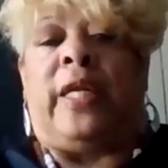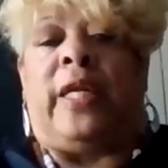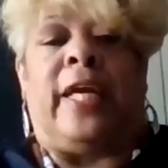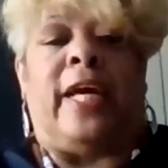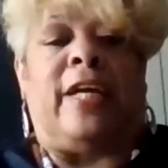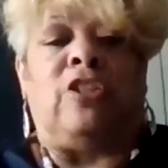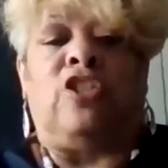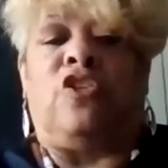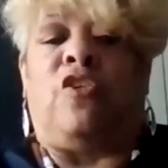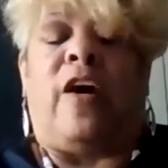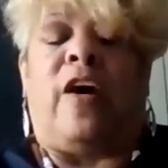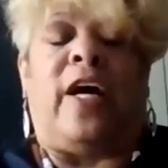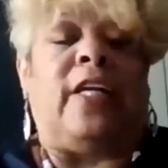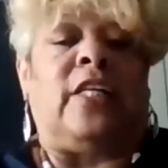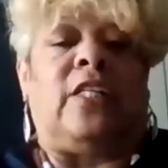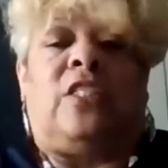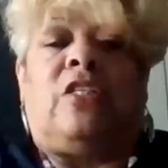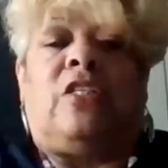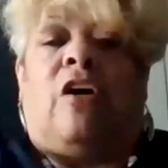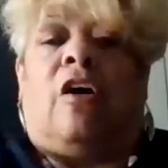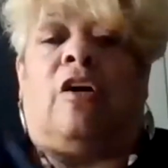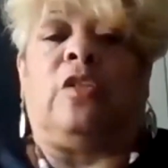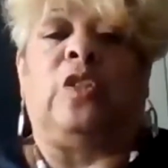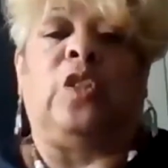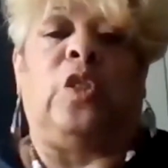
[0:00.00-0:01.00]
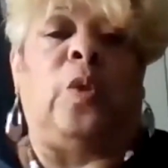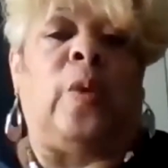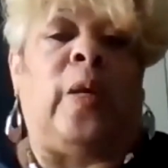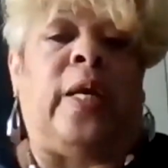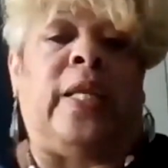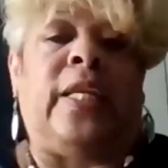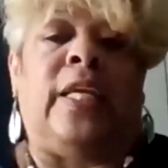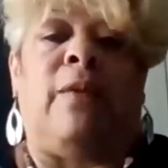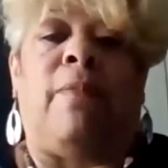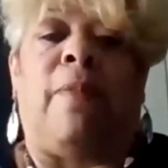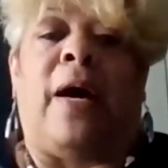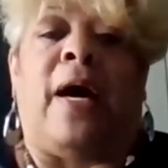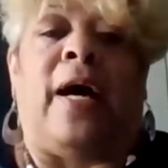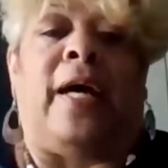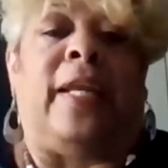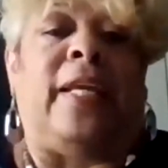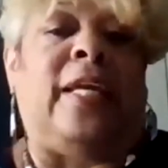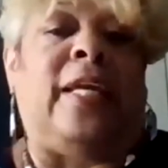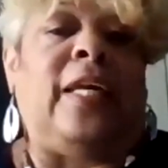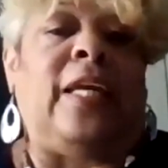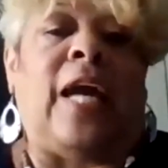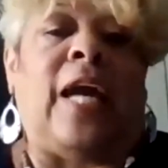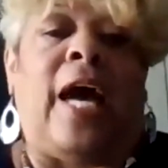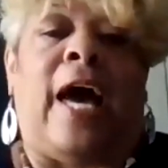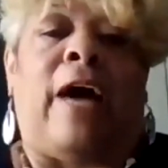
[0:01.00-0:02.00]
I try to talk to
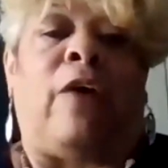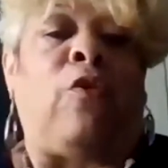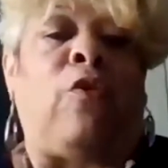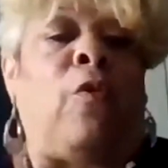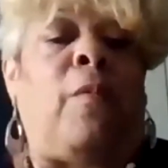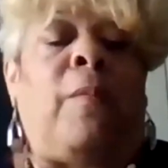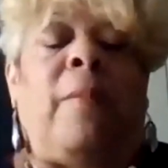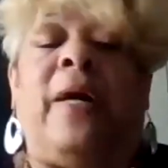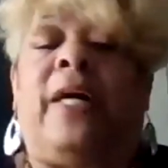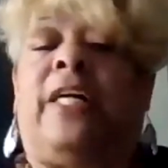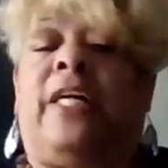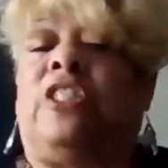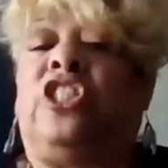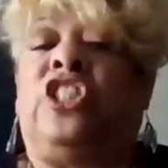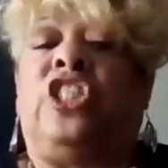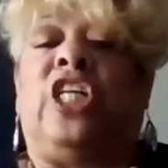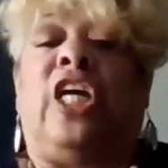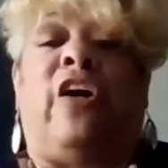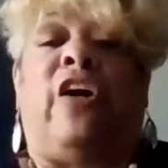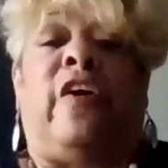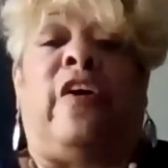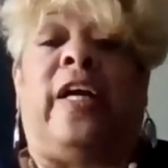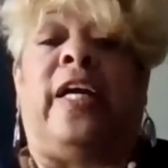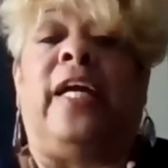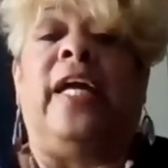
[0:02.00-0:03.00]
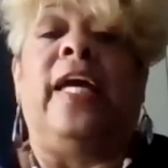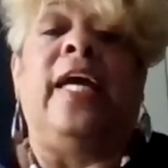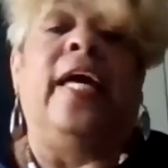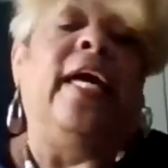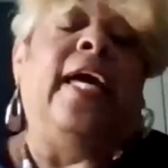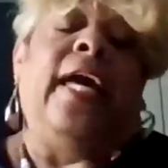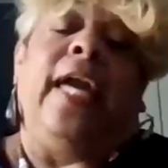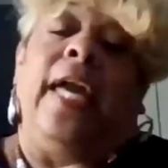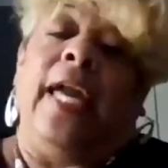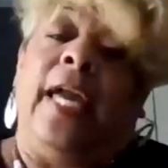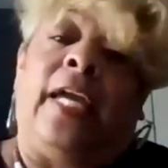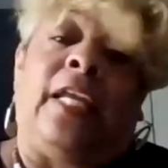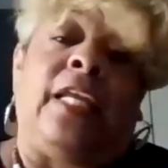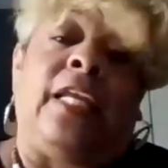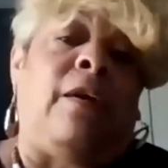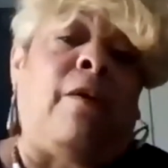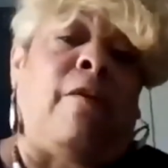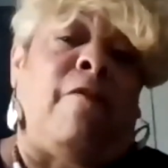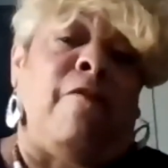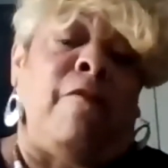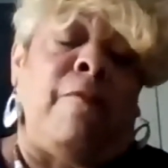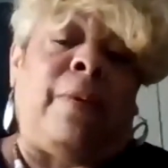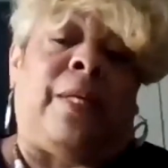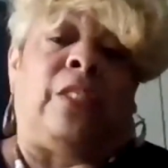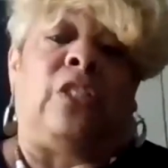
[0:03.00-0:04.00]
anybody. I don't mind sharing any
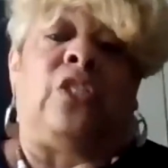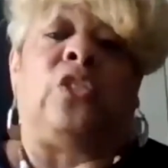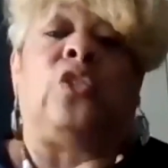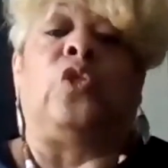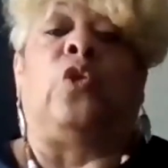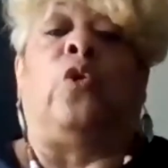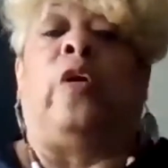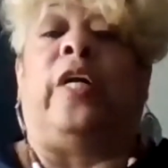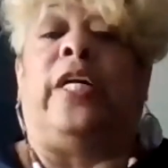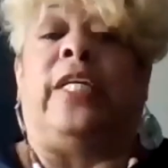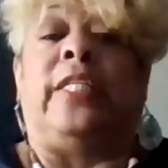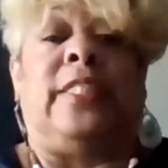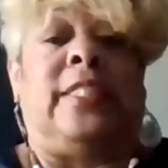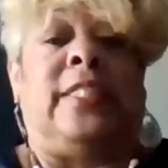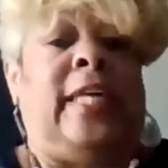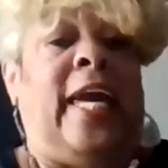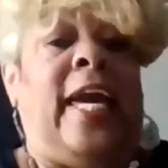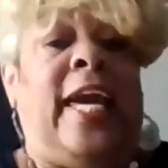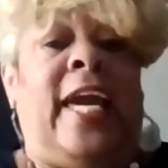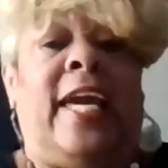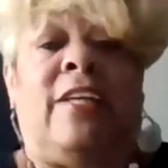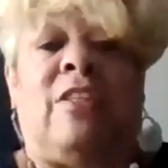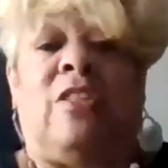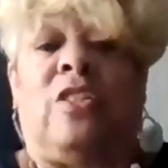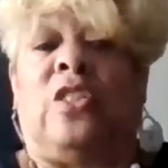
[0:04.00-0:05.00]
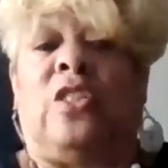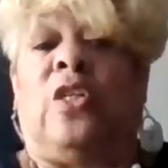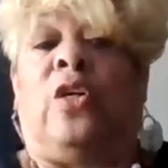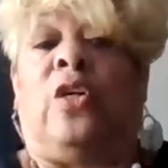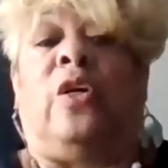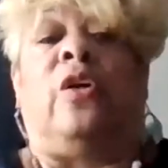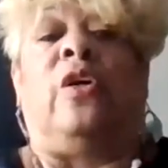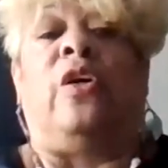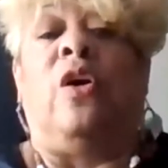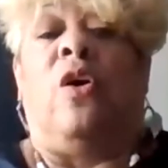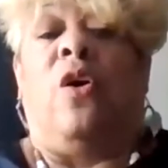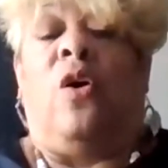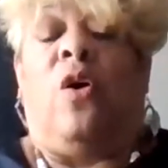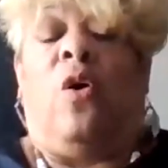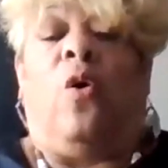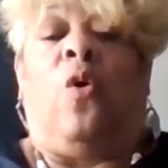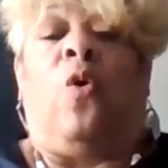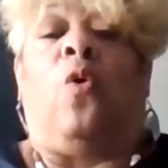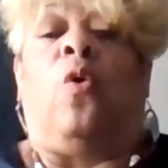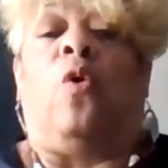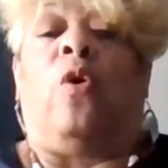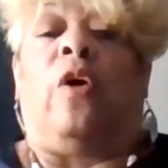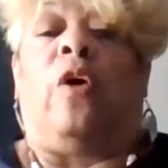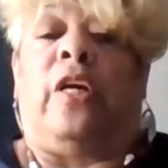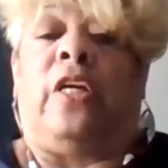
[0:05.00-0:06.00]
of my stories, cancer
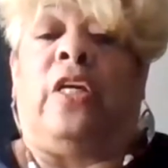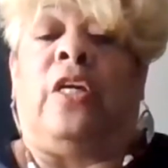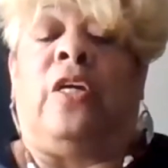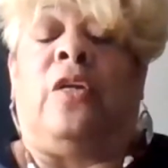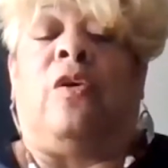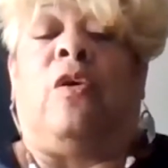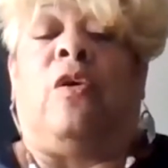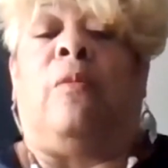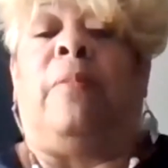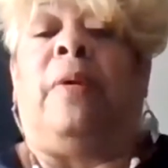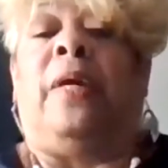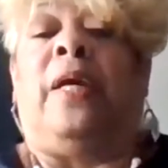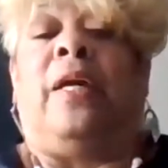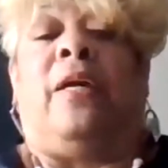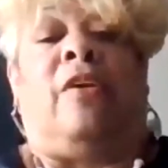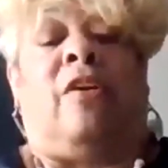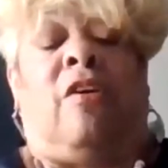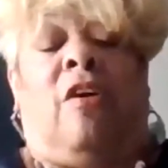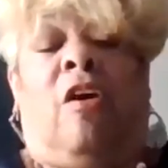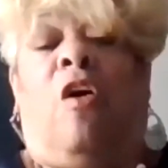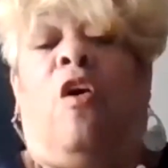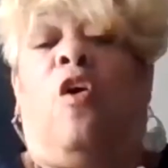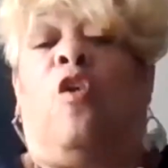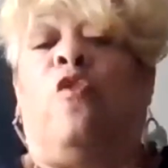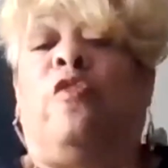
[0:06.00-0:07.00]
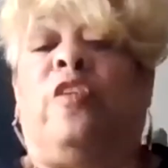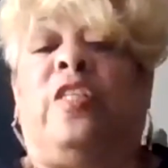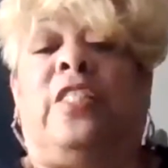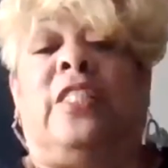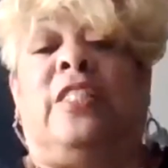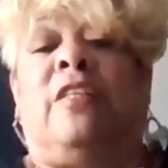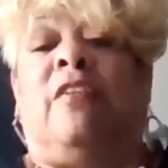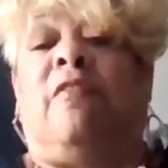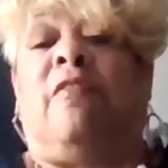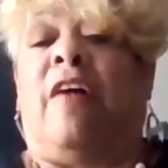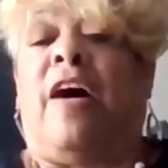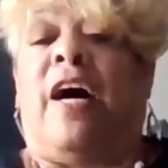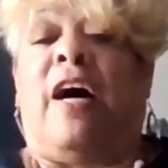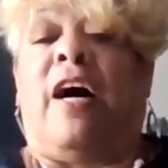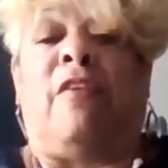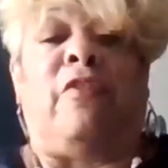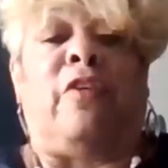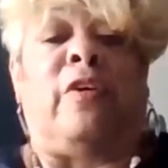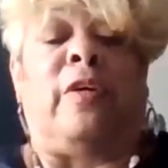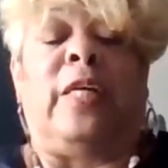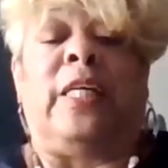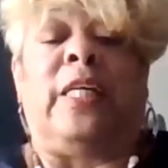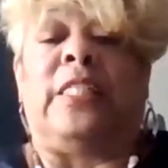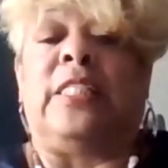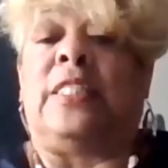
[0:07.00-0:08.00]
or, being a COVID
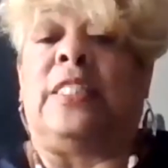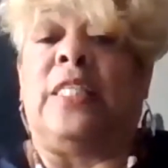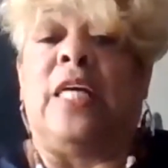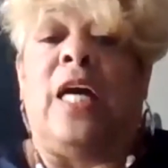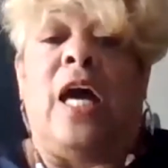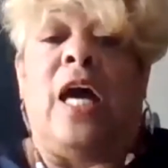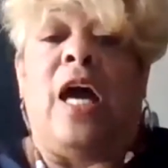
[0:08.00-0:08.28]
survivor, because